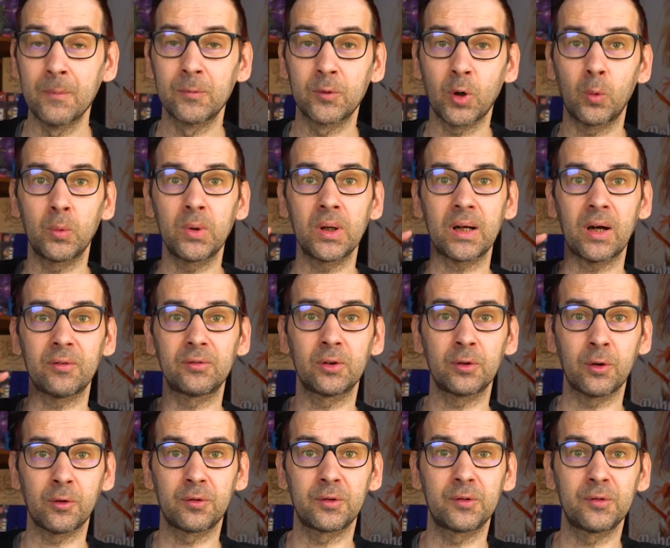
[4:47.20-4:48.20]
So we are
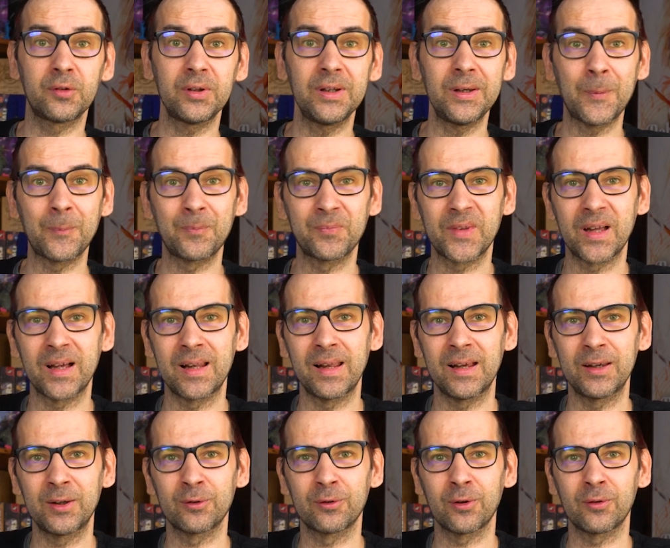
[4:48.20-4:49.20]
after 3
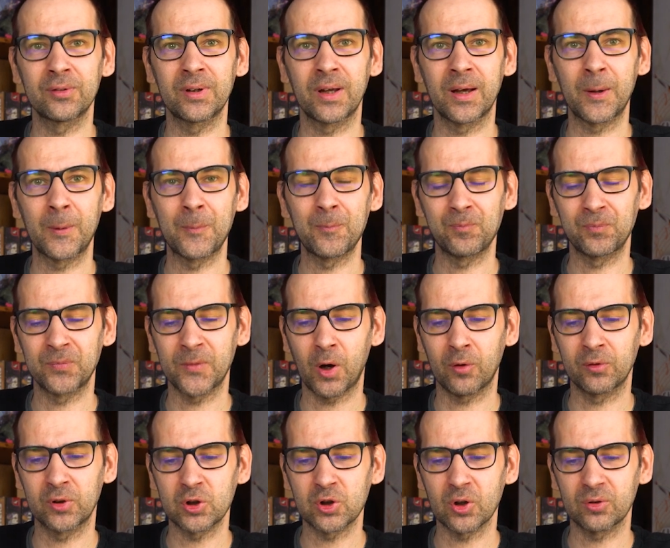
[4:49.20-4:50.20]
layers of the
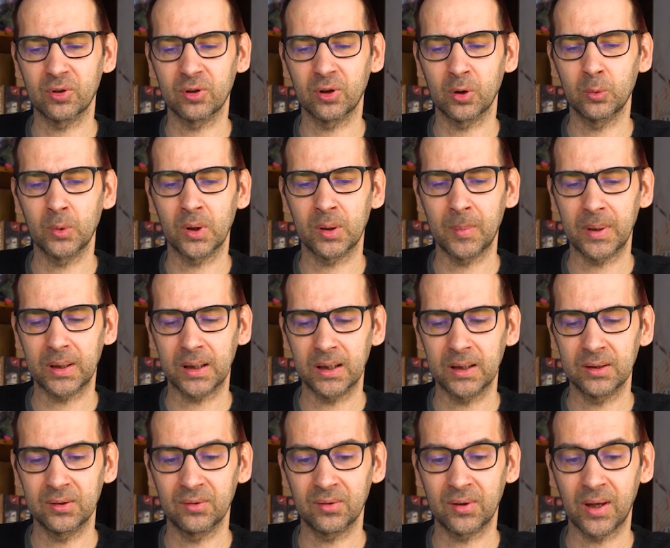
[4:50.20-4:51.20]
choices that we are
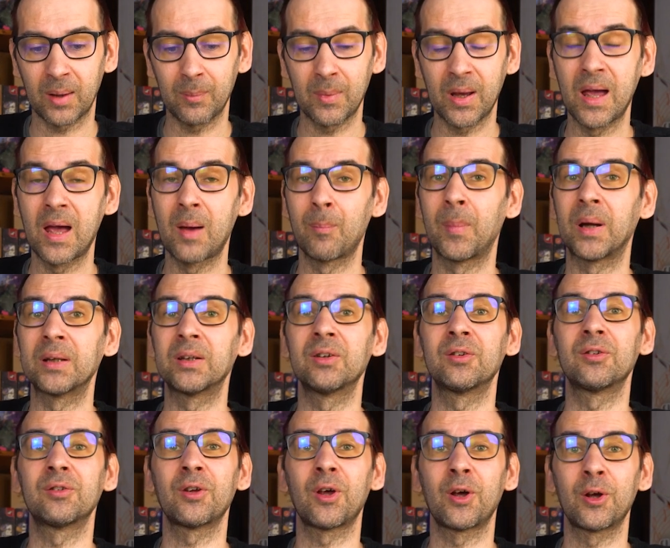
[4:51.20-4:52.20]
making in this game, but
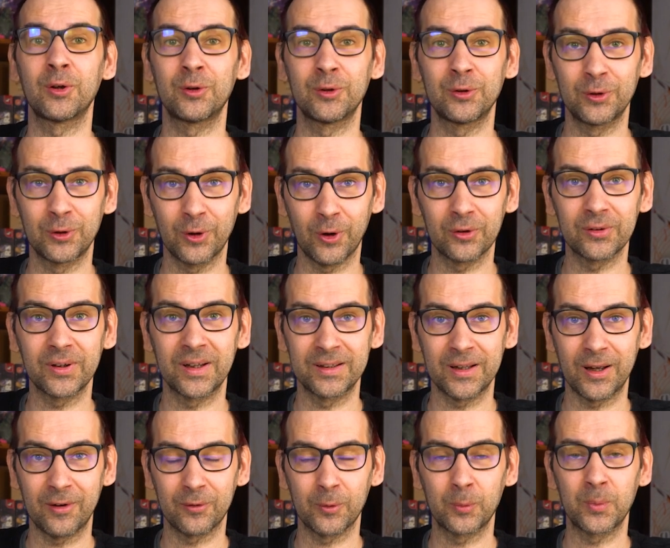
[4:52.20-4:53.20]
this is not
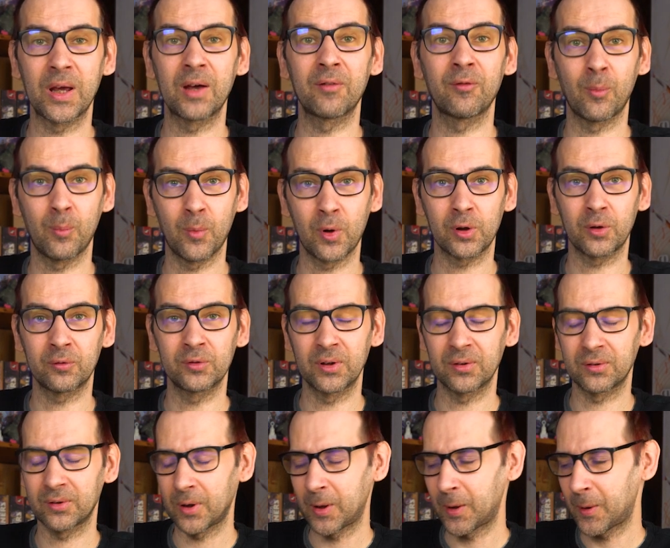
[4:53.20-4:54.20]
enough. We have more of
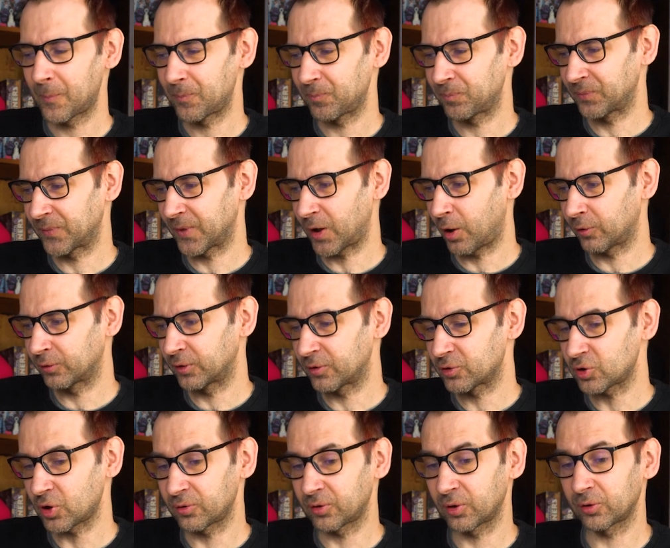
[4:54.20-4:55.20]
these
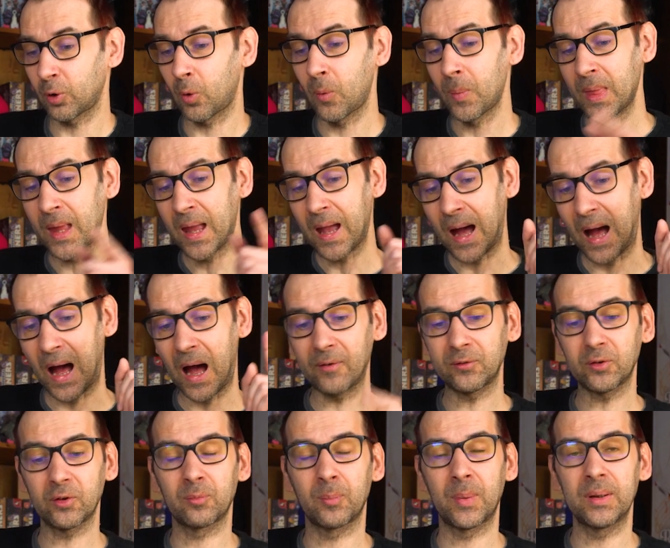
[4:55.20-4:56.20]
choices. So
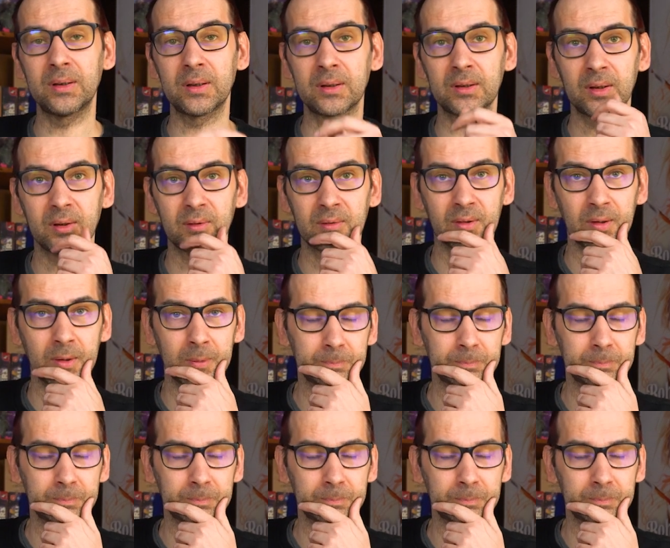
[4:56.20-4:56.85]
after spending these